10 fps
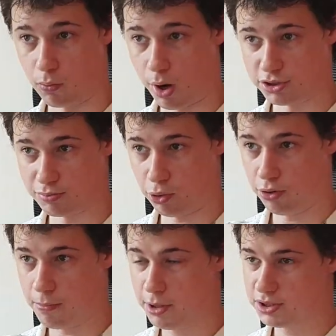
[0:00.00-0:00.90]
One small
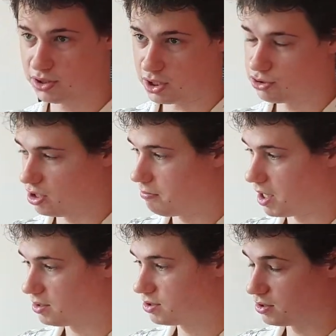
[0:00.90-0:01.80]
number that actually
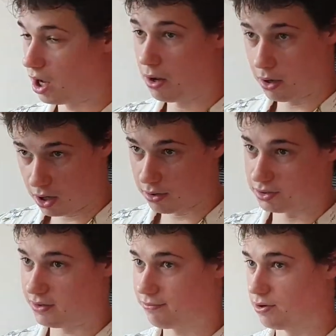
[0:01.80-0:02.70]
makes
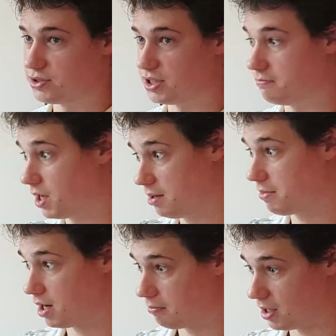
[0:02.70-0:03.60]
a difference in
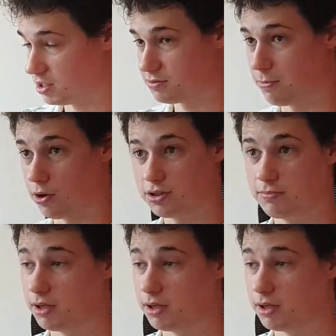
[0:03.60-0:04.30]
many spots,